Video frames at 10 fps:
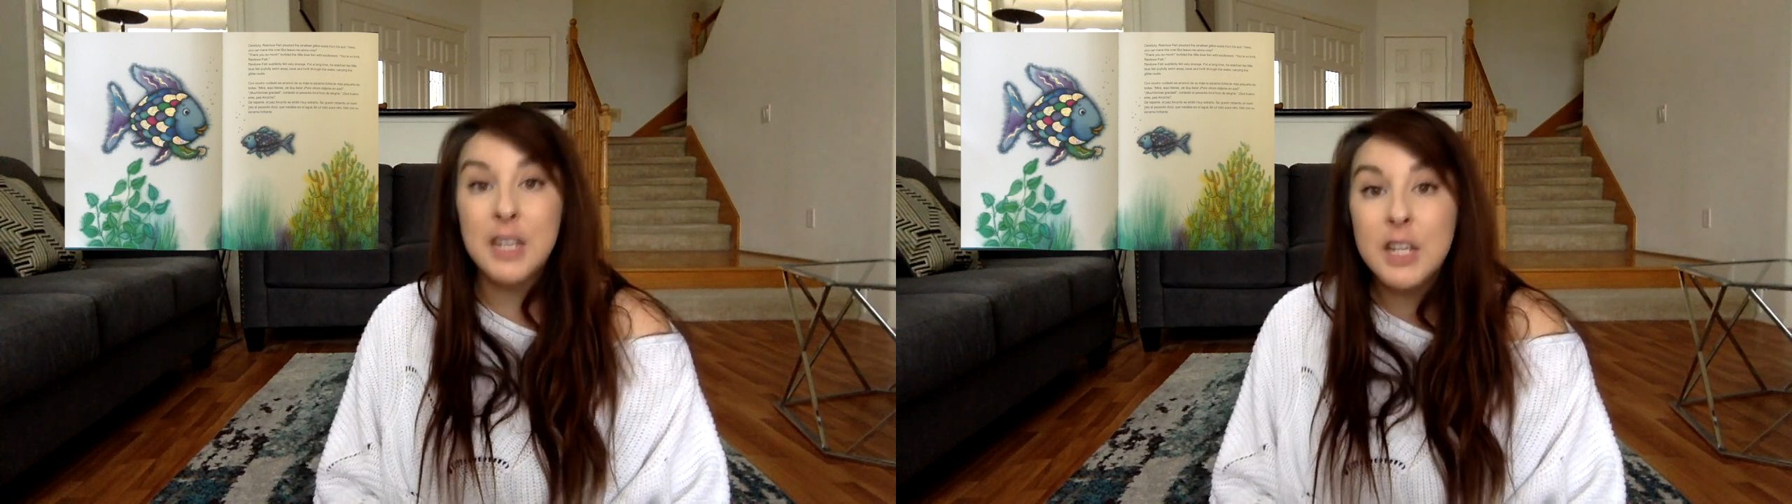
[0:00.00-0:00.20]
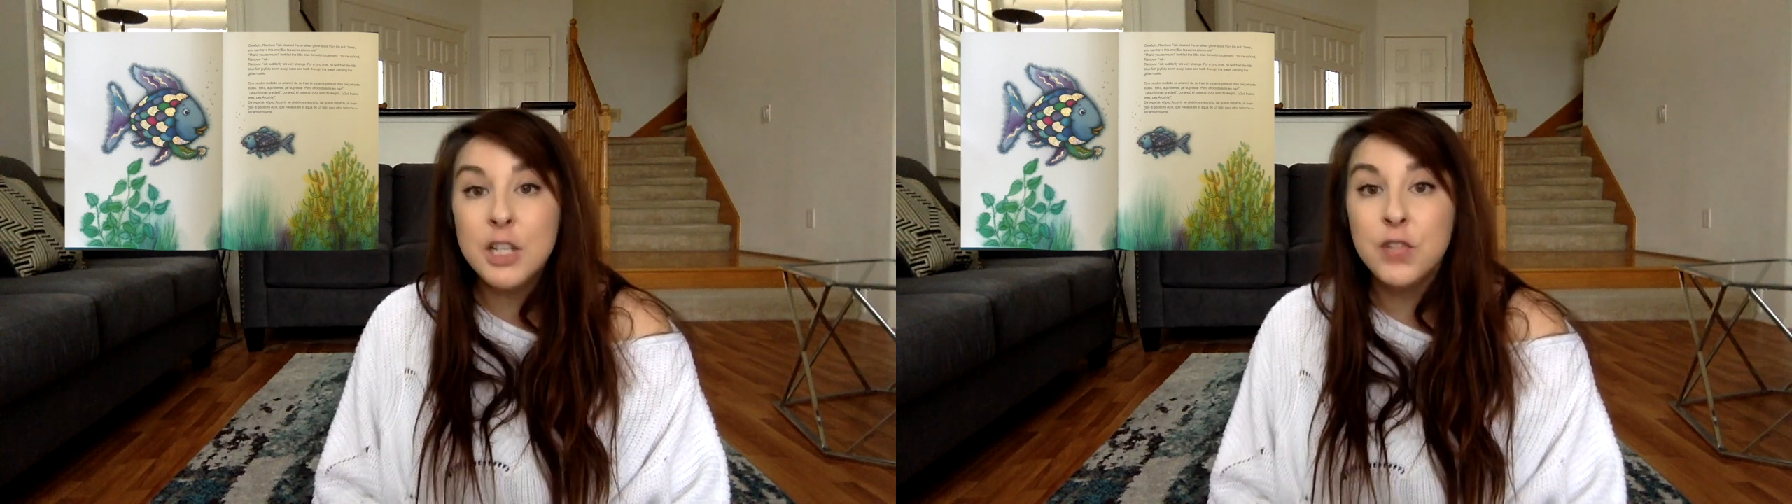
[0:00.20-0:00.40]

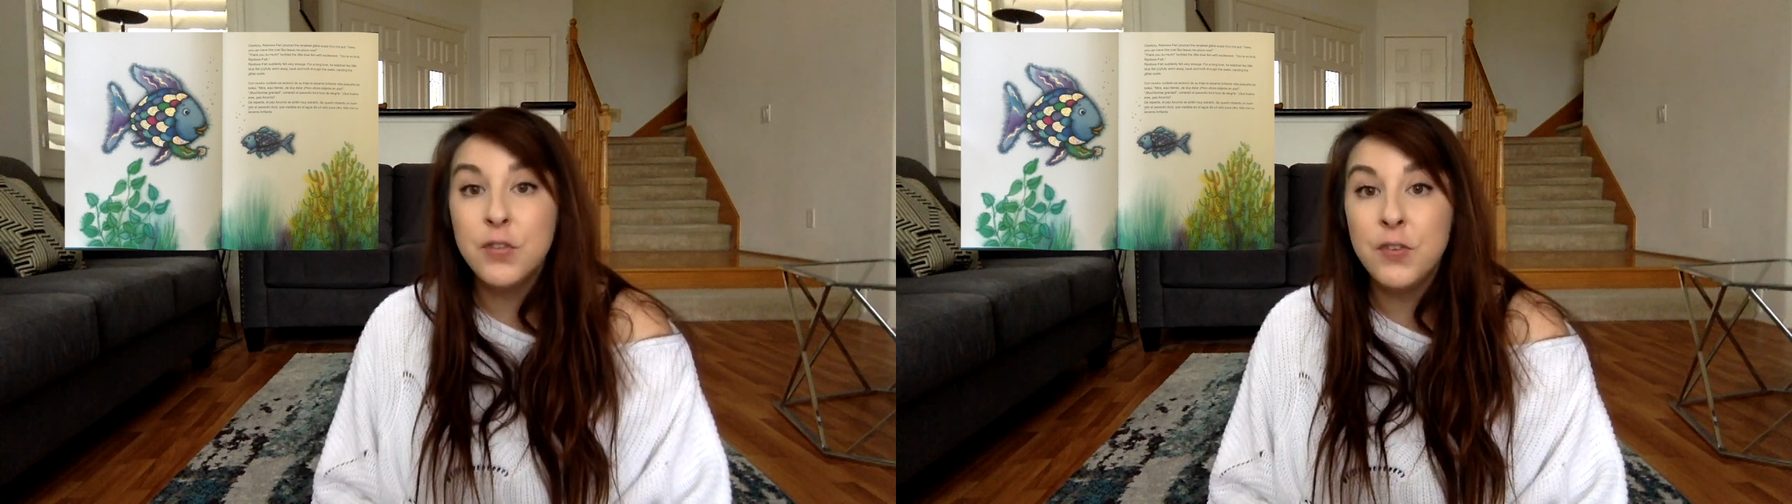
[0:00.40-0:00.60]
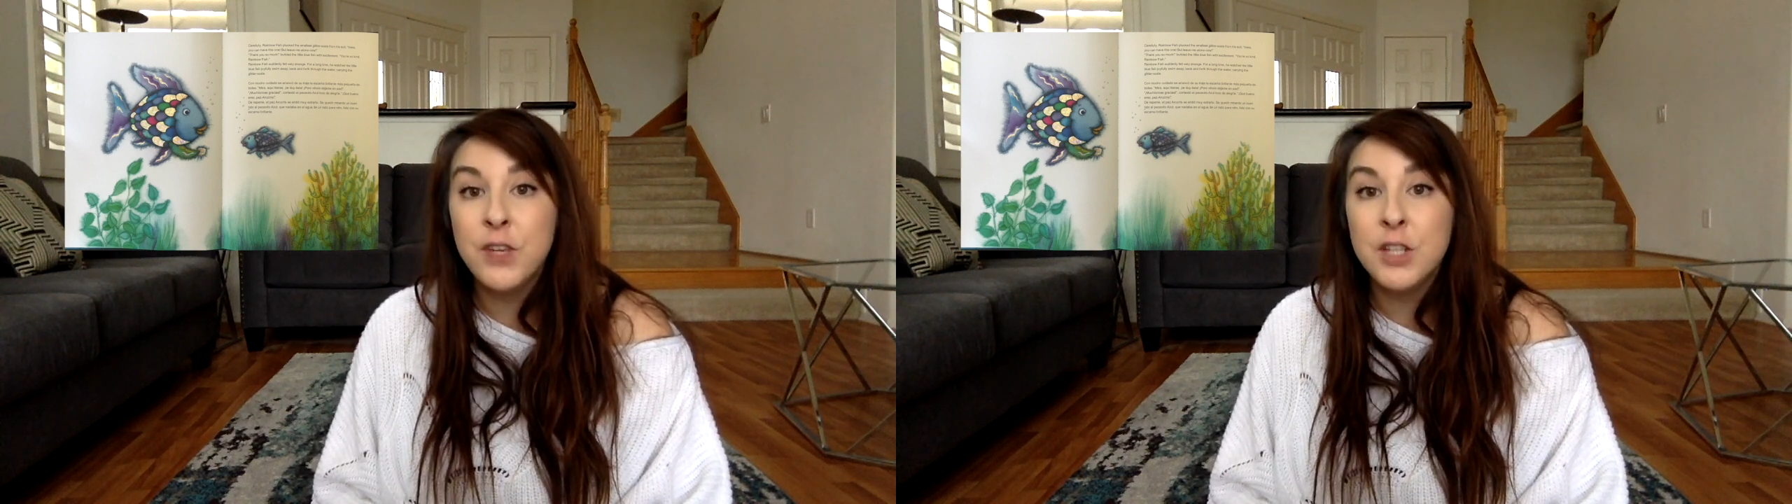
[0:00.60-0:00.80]
each
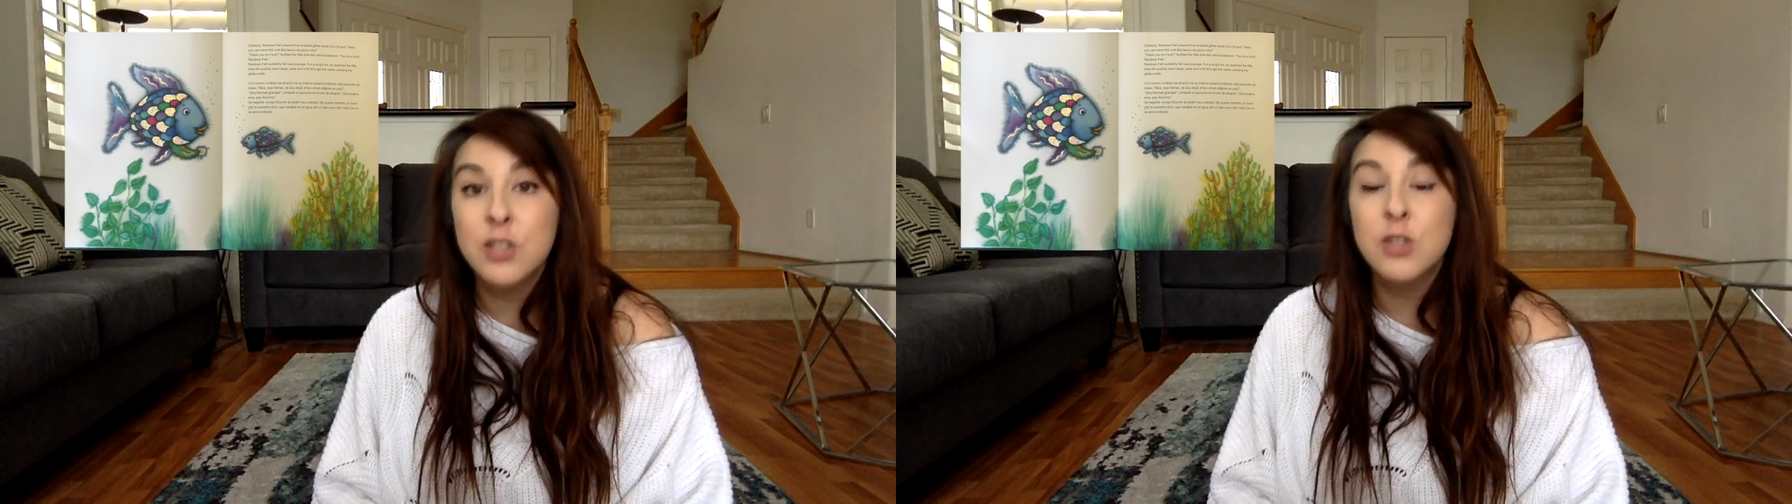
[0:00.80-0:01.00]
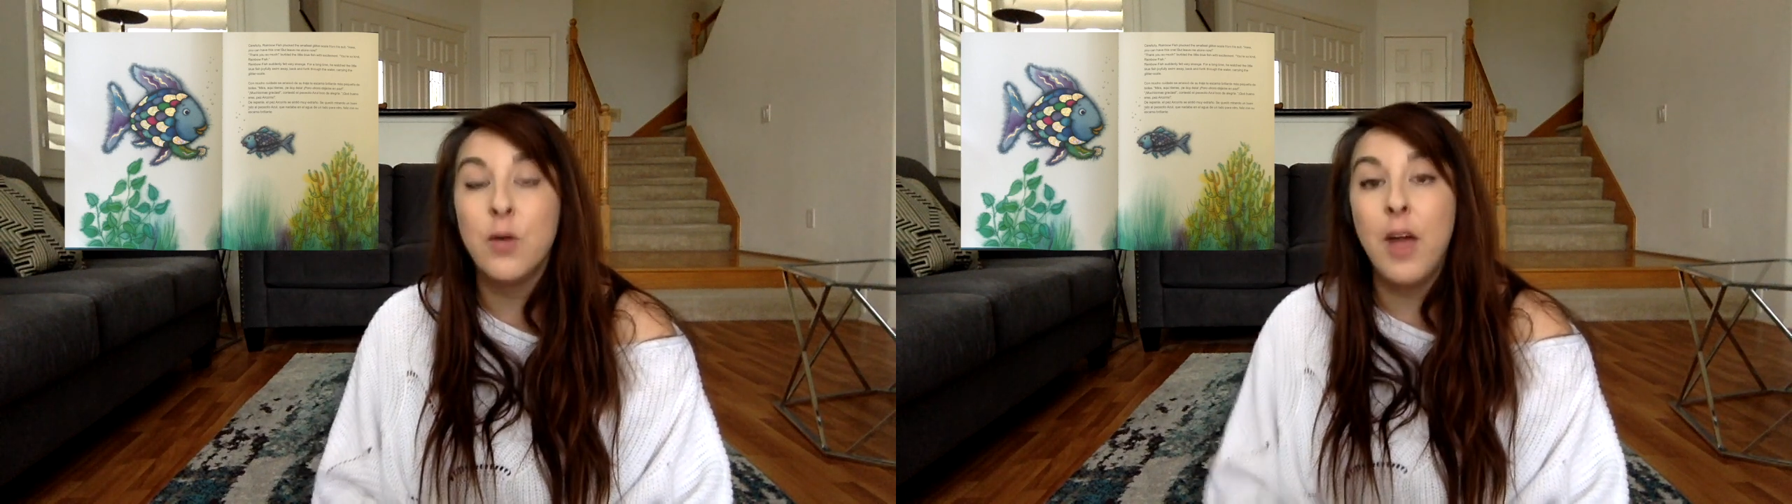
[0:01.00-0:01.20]

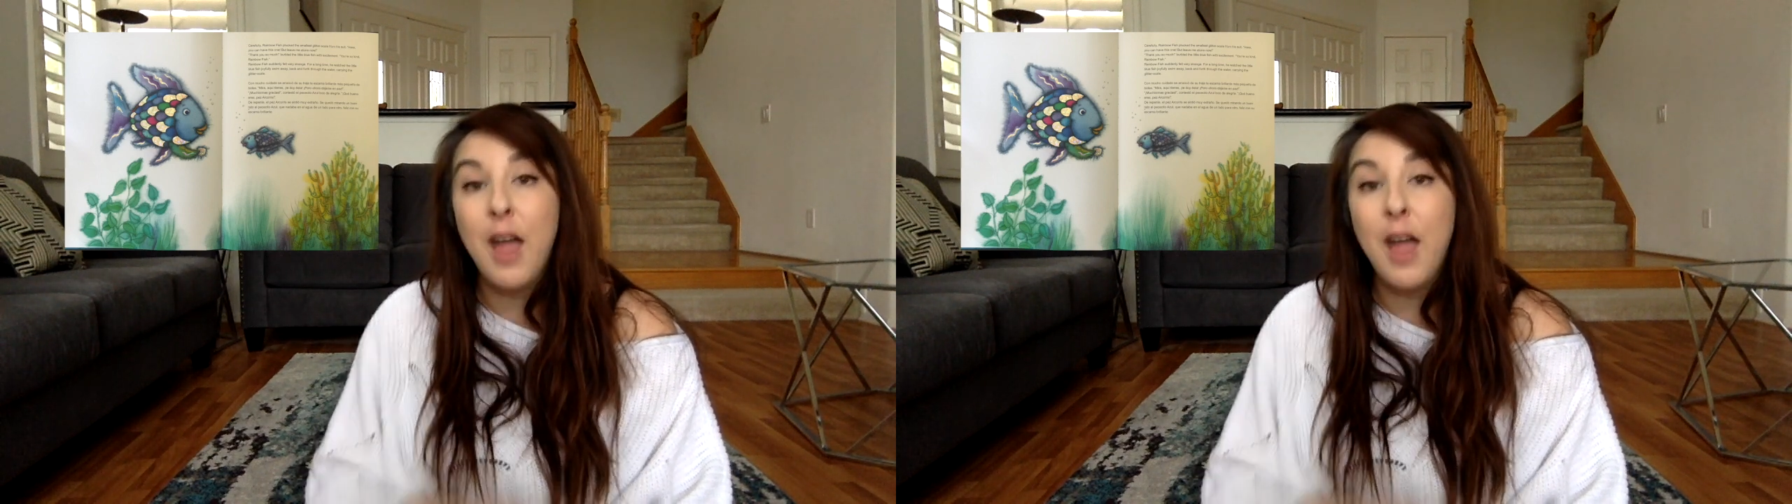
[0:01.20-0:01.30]
fish so